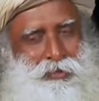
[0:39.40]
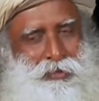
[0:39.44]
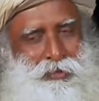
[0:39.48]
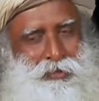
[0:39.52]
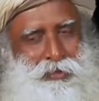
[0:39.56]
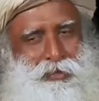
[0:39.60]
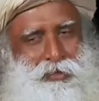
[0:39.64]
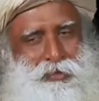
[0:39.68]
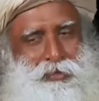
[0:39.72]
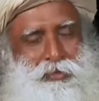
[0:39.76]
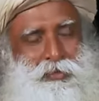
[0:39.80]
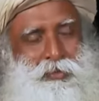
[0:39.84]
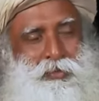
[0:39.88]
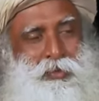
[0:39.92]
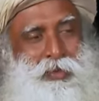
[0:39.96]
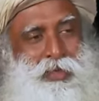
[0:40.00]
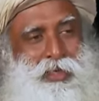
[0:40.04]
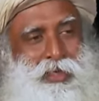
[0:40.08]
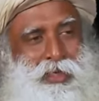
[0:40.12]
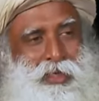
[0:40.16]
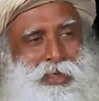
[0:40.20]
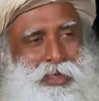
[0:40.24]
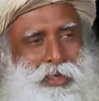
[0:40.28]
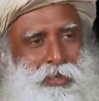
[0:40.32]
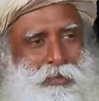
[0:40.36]
It's
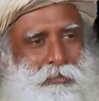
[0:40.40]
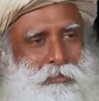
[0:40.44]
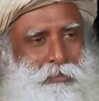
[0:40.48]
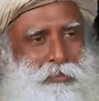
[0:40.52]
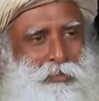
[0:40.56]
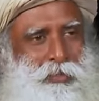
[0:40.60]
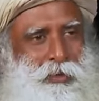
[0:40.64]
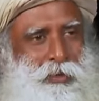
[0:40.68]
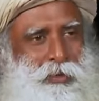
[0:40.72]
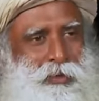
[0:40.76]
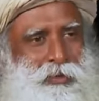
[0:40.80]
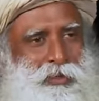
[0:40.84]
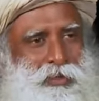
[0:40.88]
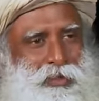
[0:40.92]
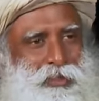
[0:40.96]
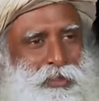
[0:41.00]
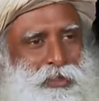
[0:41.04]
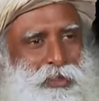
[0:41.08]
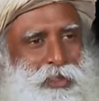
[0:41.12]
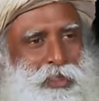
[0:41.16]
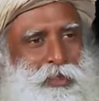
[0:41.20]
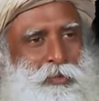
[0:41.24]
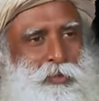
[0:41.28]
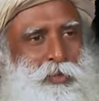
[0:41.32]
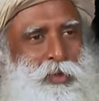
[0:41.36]
very
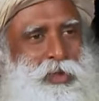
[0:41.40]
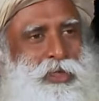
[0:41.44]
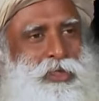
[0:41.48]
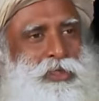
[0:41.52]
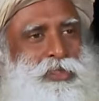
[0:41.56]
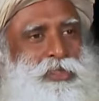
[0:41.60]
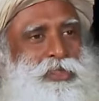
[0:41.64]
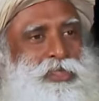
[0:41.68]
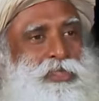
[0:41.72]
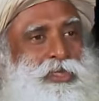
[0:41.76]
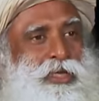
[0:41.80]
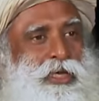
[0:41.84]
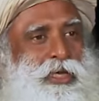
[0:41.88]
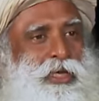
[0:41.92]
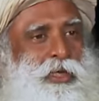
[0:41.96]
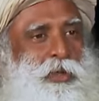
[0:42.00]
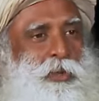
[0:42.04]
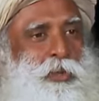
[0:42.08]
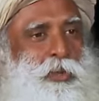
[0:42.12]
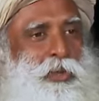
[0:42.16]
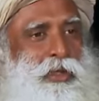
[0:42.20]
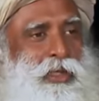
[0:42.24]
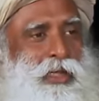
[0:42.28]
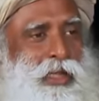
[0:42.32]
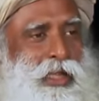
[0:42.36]
important that we are
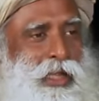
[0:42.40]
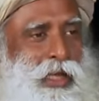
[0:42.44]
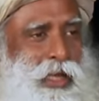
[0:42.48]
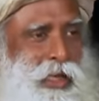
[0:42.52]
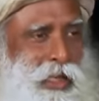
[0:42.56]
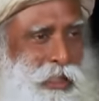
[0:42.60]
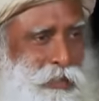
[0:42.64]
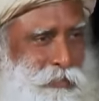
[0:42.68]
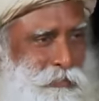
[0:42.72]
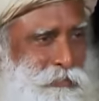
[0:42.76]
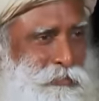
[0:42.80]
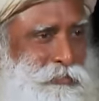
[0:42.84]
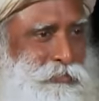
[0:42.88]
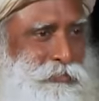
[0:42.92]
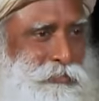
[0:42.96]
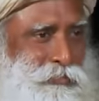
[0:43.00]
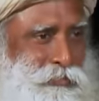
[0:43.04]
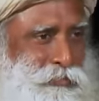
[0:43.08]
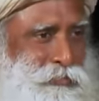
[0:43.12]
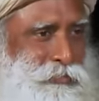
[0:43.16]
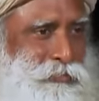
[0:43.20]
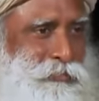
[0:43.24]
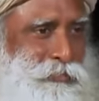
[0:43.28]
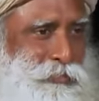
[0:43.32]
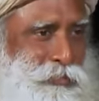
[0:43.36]
straight with
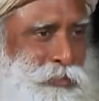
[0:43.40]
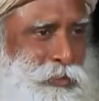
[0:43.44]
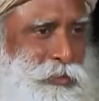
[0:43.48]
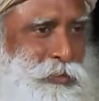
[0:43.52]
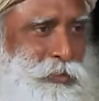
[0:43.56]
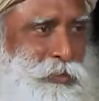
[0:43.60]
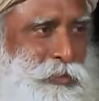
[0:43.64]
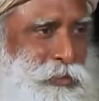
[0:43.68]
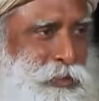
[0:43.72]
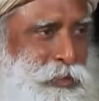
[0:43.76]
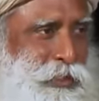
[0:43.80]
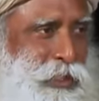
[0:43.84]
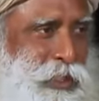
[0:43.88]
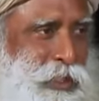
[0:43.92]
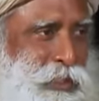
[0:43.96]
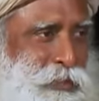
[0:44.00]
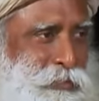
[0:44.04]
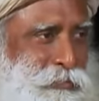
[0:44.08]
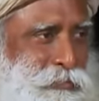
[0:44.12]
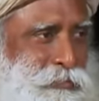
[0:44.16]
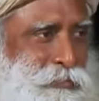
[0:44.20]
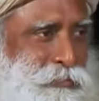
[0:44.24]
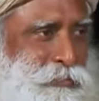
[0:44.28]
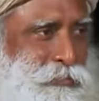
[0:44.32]
life, you understand?